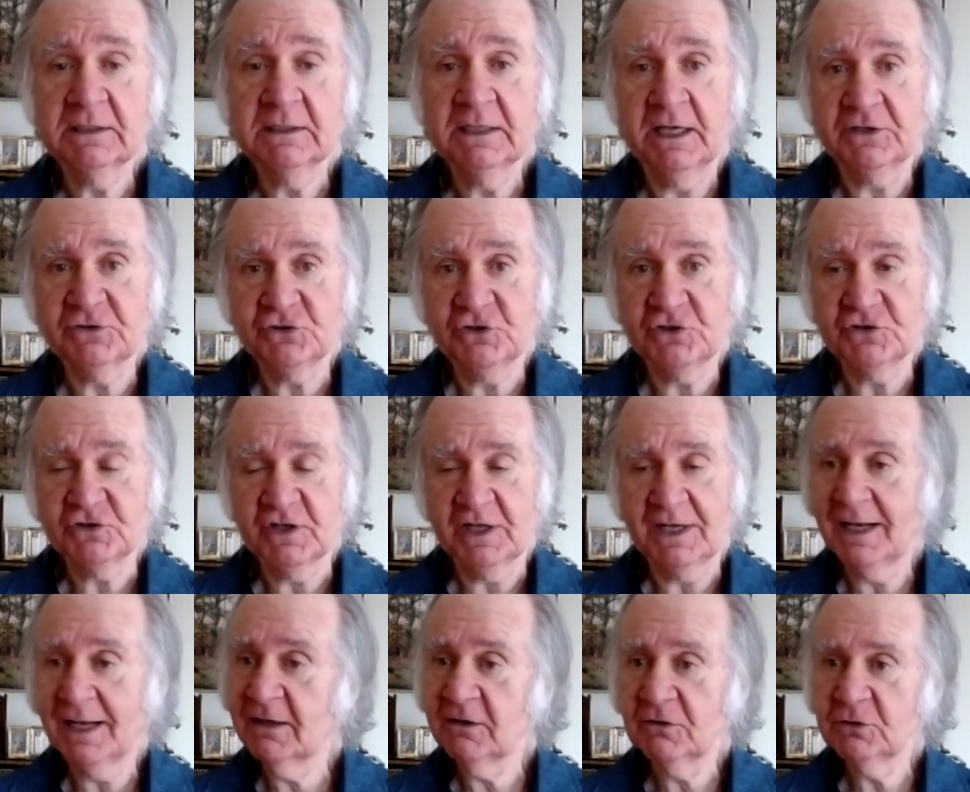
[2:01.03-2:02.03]
And she said,
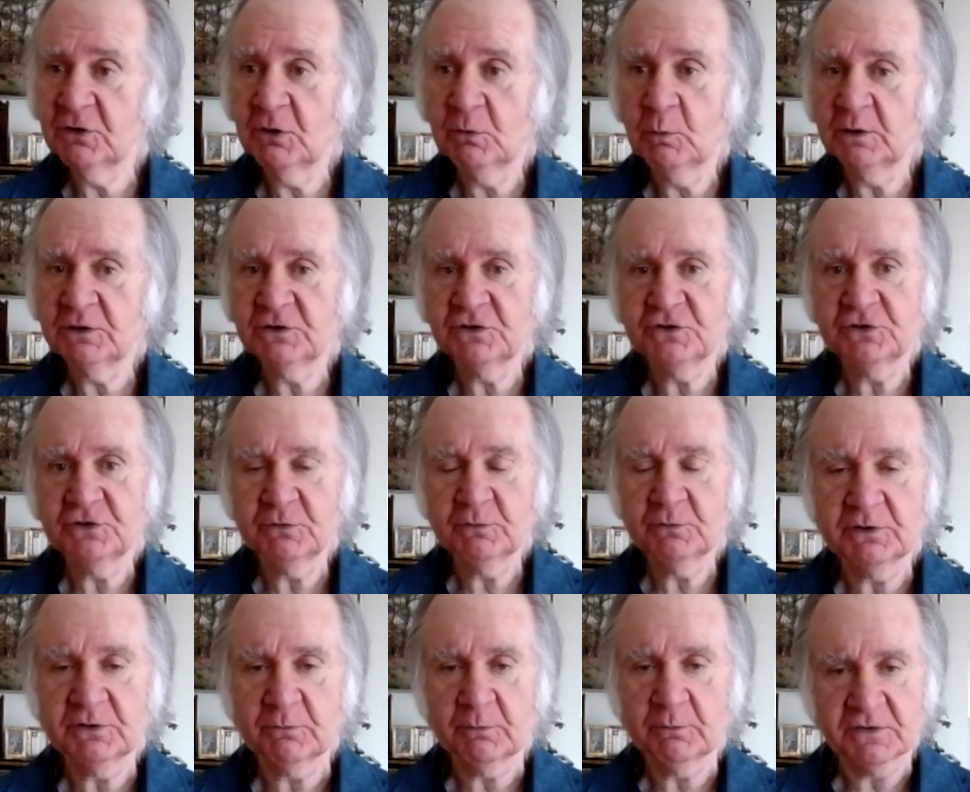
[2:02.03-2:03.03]
I don't know what to do
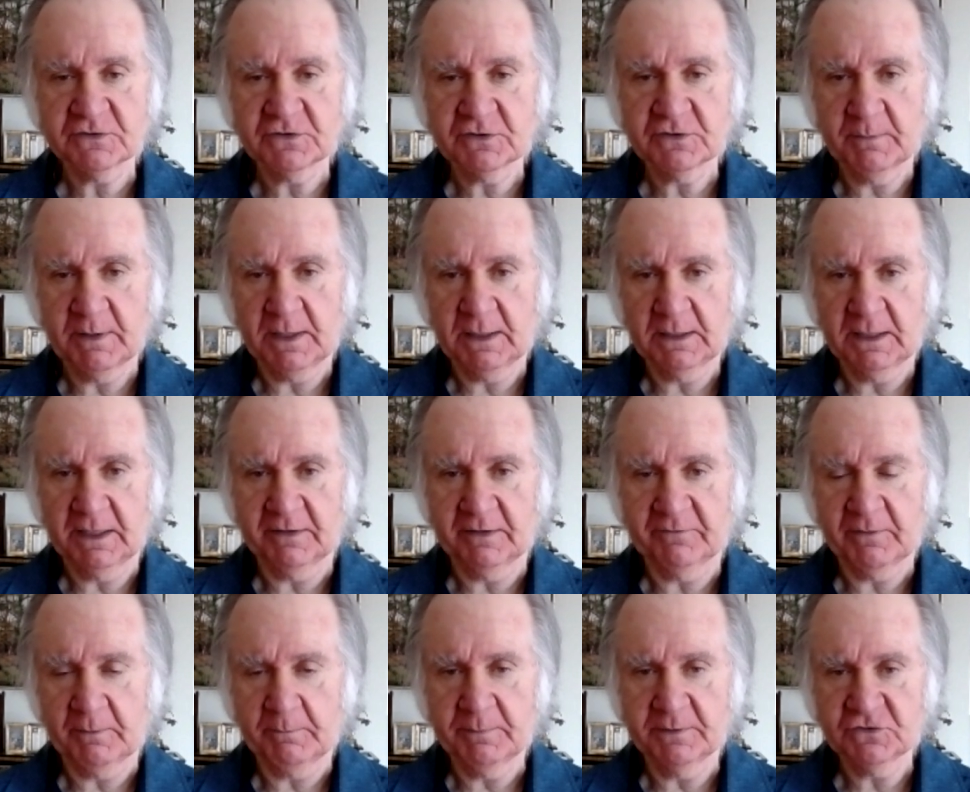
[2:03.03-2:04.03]
rest of my life.
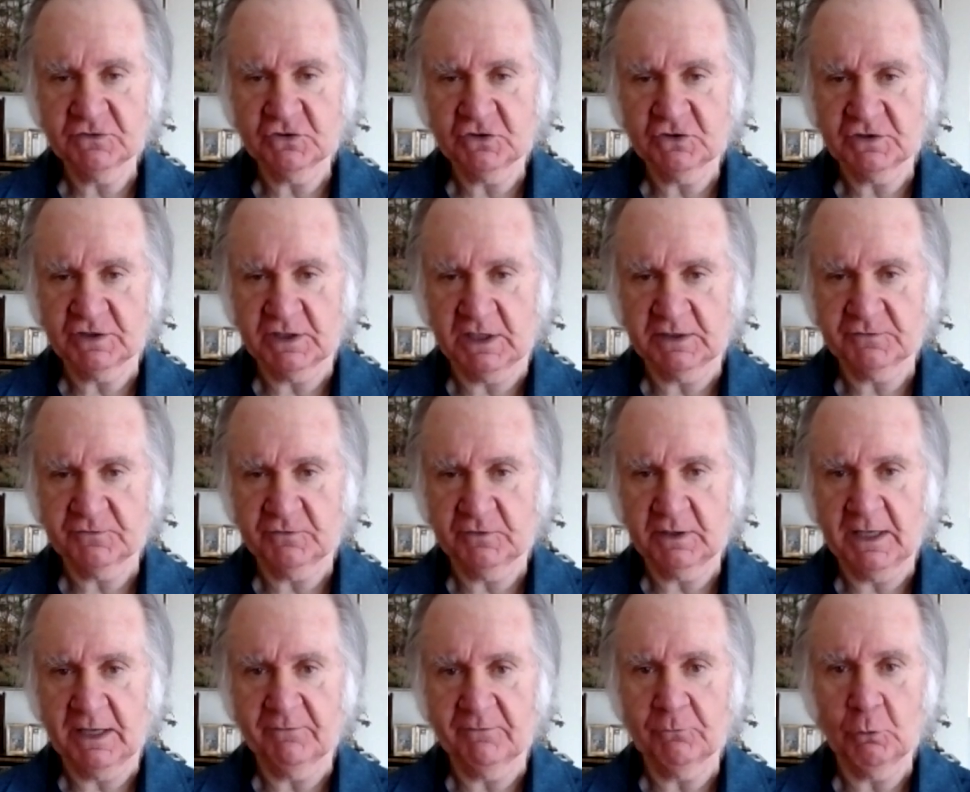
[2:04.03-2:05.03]
I've been successful. I
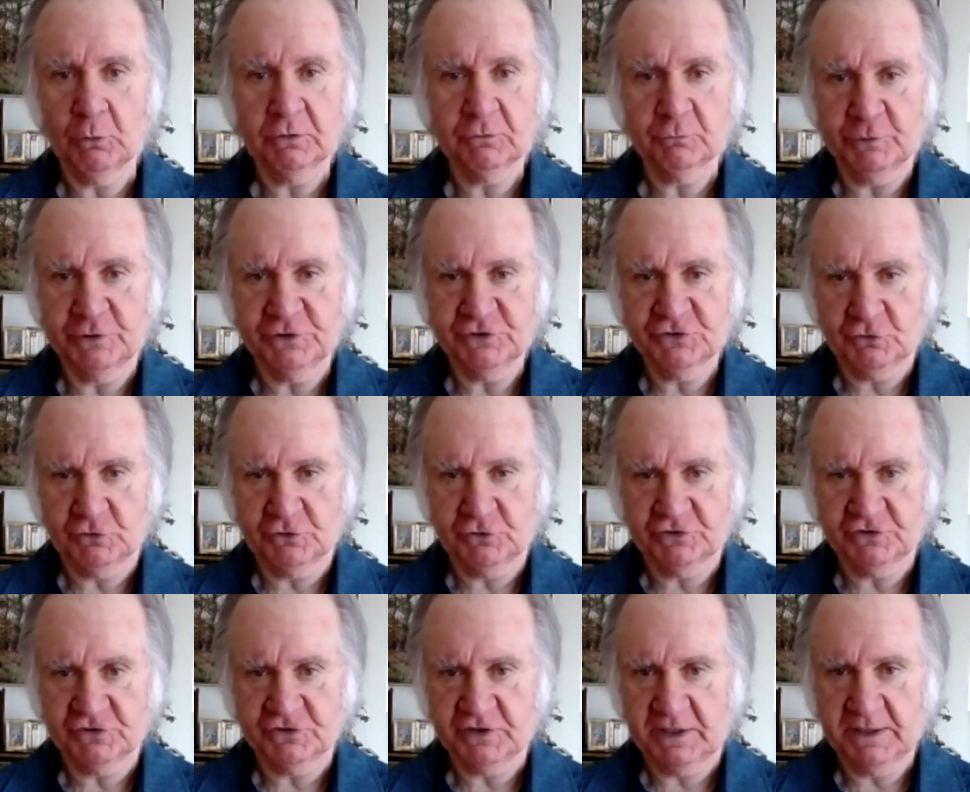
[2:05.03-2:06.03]
have all the
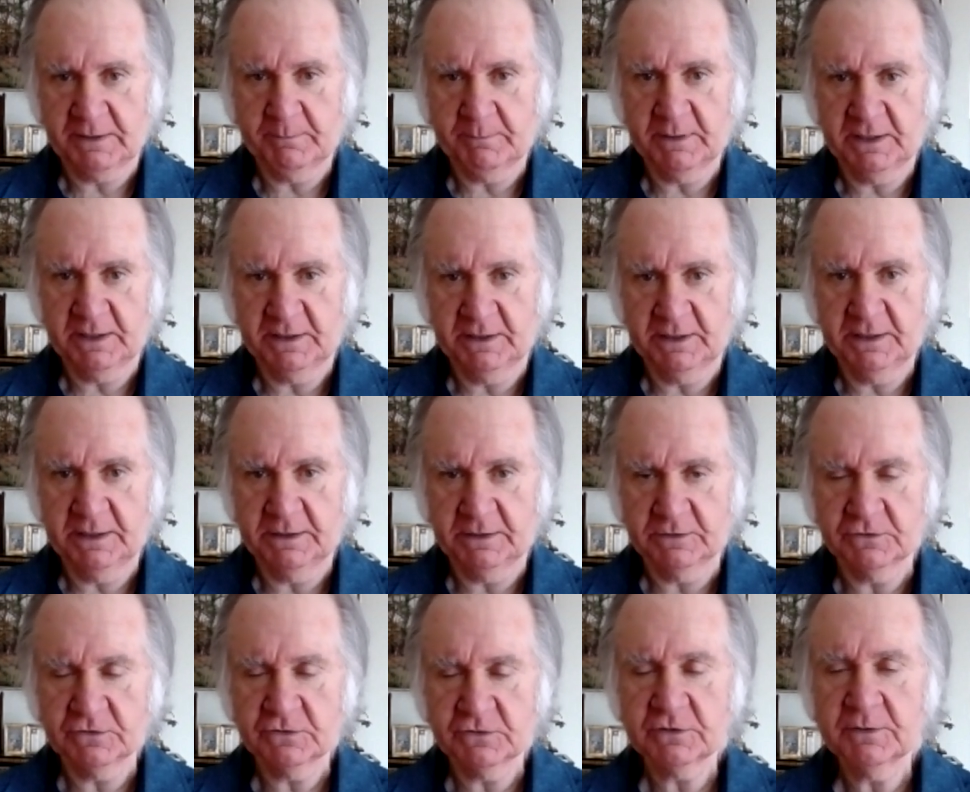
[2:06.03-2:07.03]
resources anybody
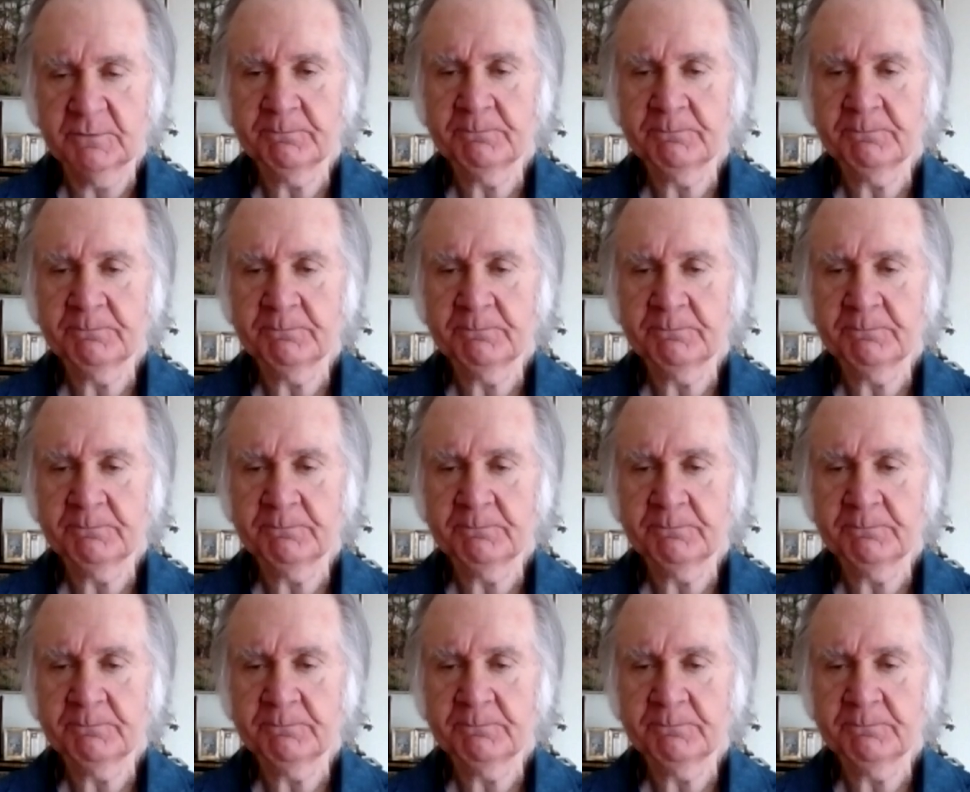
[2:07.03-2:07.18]
needs.